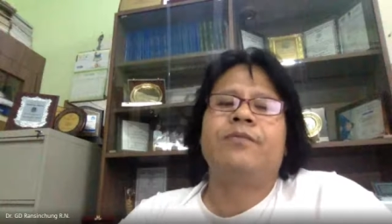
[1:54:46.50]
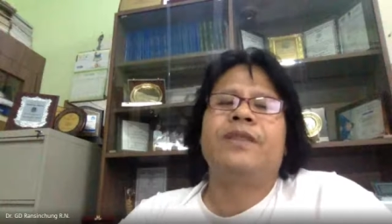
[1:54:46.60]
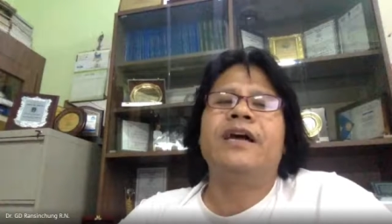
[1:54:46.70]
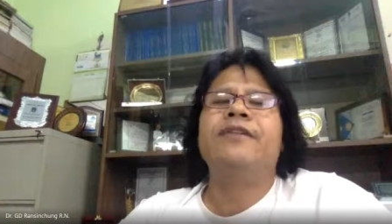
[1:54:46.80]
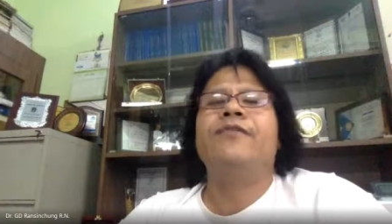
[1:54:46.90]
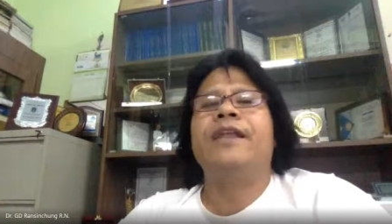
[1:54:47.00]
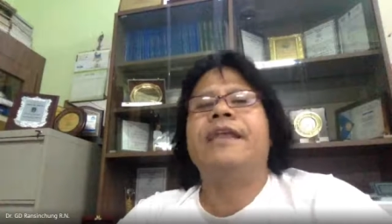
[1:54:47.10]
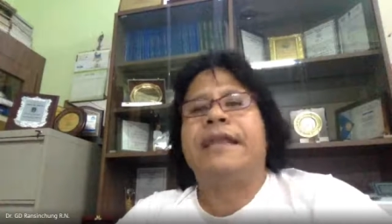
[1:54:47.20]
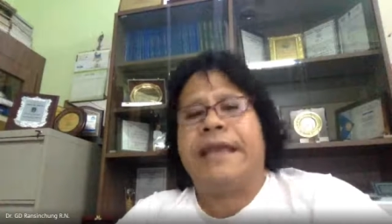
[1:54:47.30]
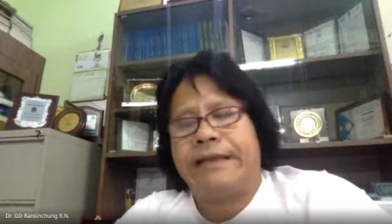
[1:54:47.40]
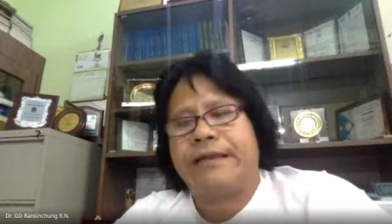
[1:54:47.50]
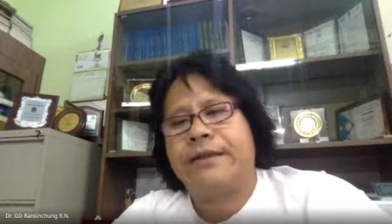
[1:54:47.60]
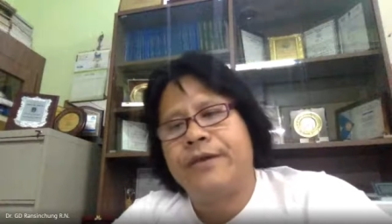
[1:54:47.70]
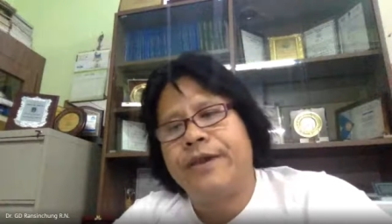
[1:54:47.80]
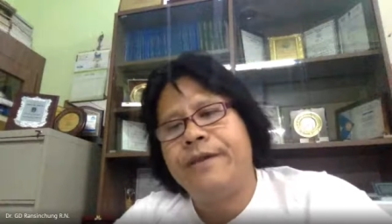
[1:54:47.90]
done very late,
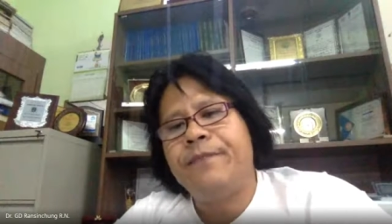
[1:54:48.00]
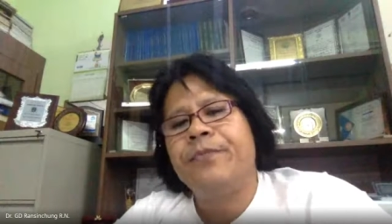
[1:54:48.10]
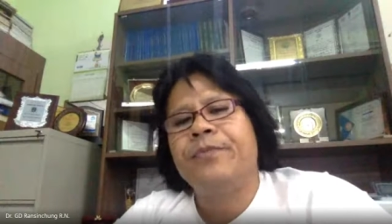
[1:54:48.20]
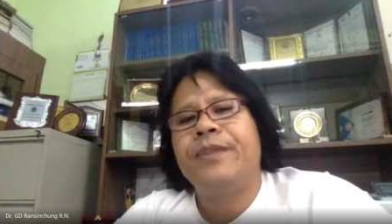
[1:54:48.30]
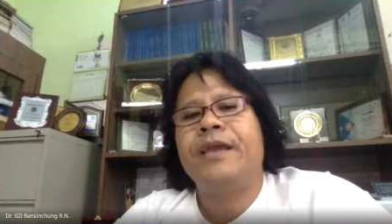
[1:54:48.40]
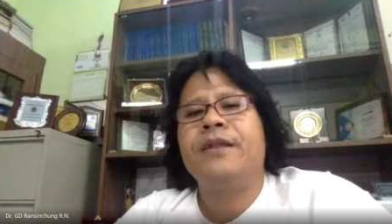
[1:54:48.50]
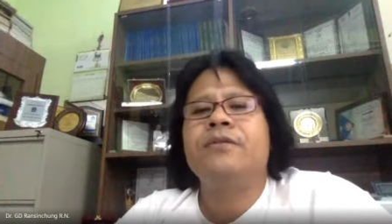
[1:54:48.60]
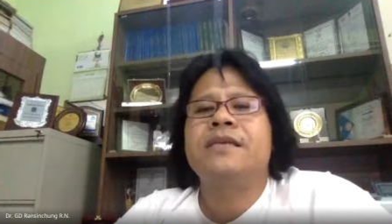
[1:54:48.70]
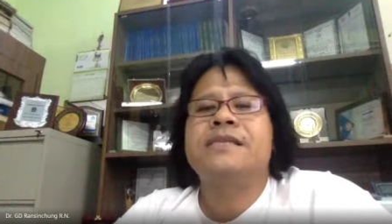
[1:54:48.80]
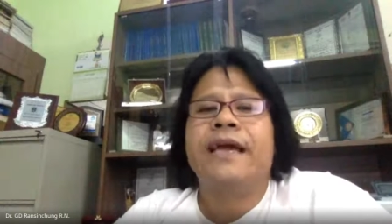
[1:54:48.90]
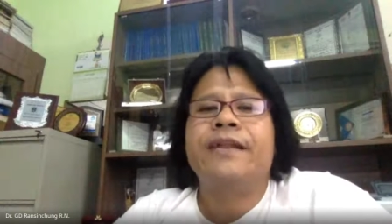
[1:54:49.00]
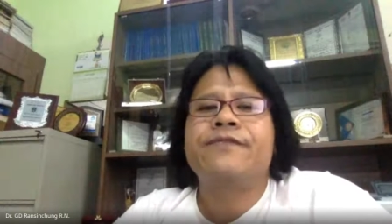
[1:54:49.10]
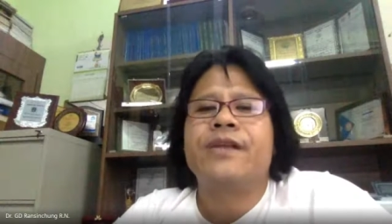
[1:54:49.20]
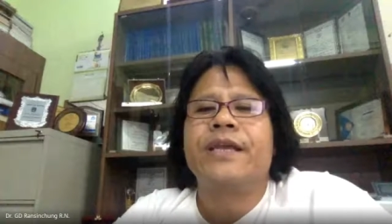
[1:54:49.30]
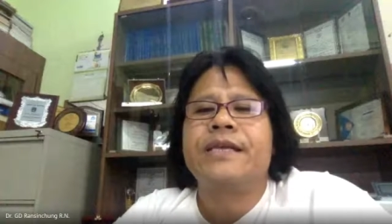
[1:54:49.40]
okay, then this kind
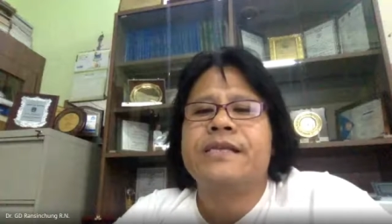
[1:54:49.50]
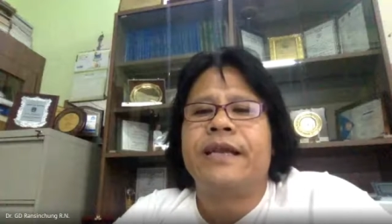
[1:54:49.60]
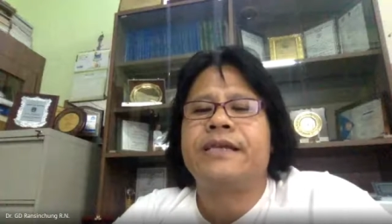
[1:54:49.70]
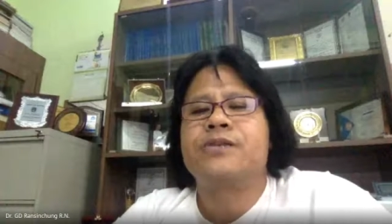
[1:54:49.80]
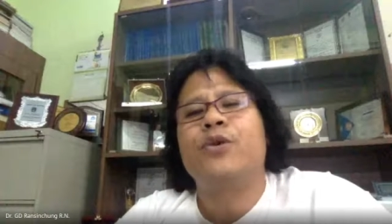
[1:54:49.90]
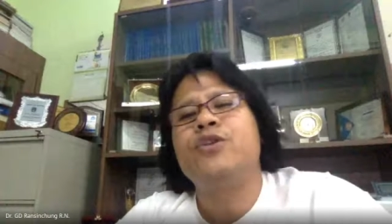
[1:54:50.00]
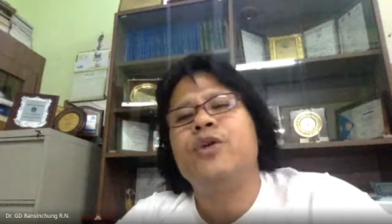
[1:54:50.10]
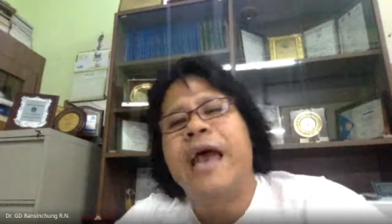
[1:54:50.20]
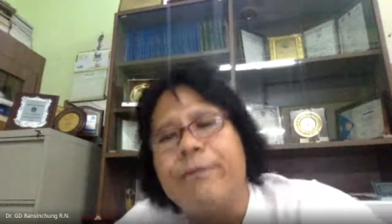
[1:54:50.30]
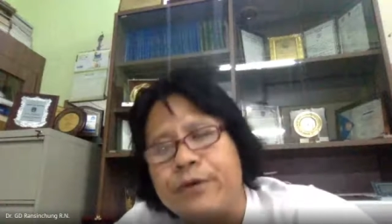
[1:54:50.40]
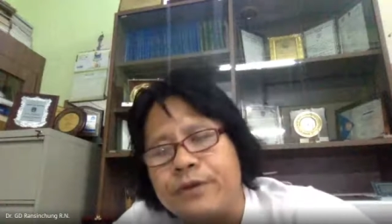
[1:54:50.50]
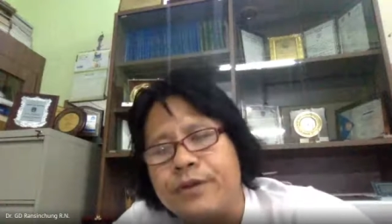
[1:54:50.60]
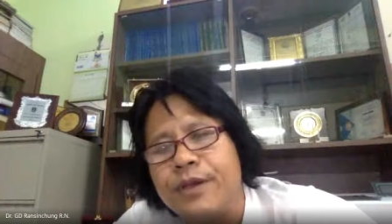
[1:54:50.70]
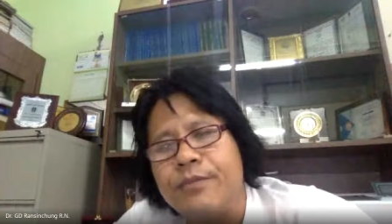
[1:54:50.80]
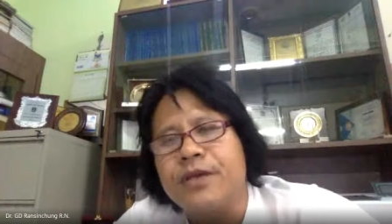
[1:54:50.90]
of shrinkage crack is going to happen,
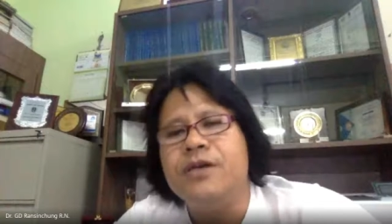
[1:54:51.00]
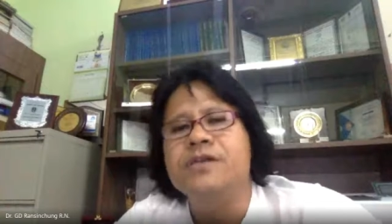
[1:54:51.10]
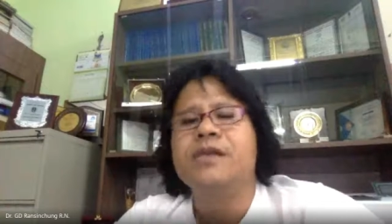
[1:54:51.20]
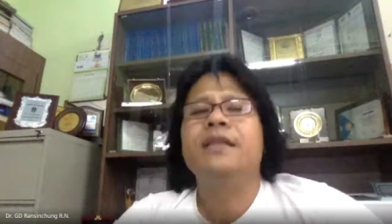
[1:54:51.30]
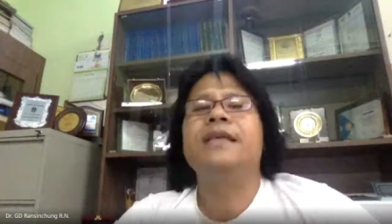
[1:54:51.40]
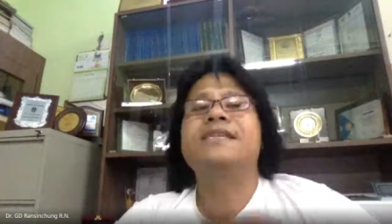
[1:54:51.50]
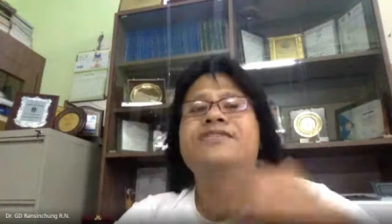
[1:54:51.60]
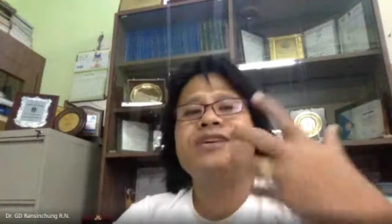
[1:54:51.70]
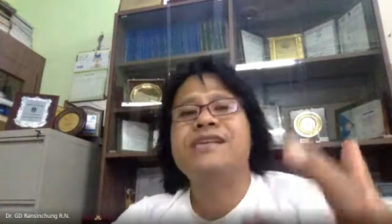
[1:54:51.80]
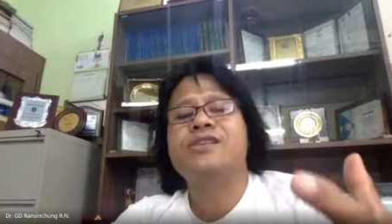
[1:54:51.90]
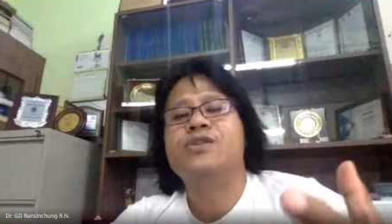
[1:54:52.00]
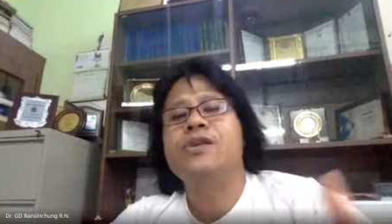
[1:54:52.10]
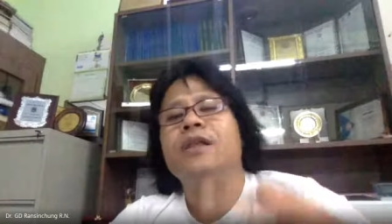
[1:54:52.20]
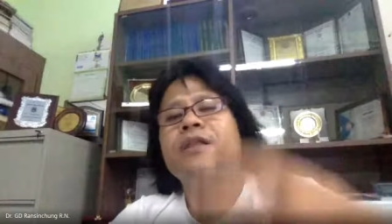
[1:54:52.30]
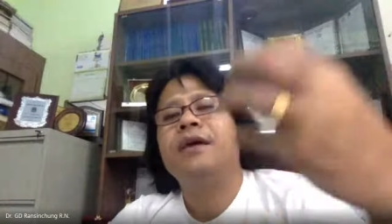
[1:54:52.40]
because the
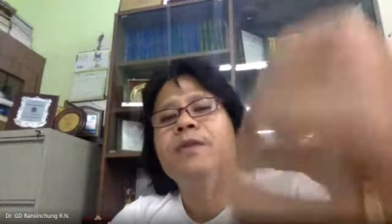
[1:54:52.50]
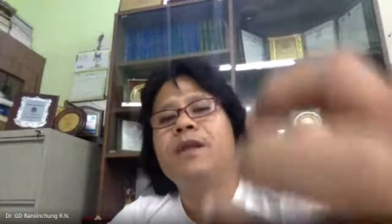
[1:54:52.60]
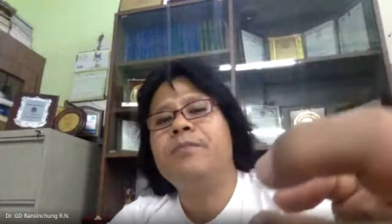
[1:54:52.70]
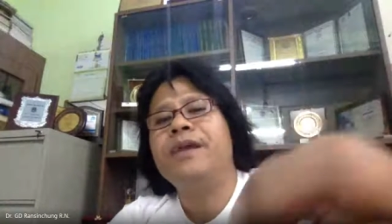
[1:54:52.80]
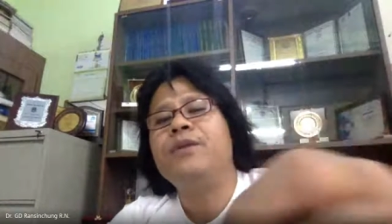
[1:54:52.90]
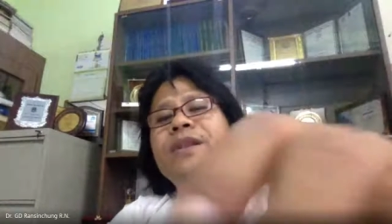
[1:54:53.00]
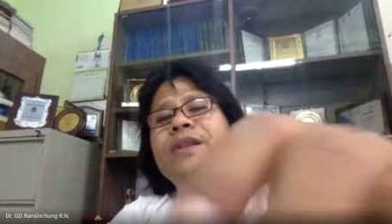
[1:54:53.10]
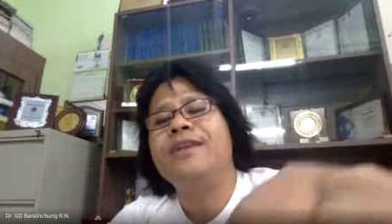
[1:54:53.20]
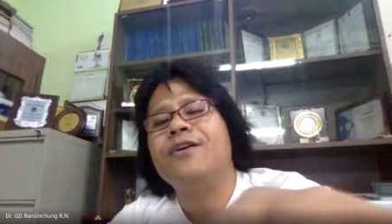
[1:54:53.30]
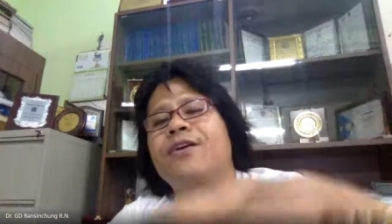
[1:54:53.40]
stress development within the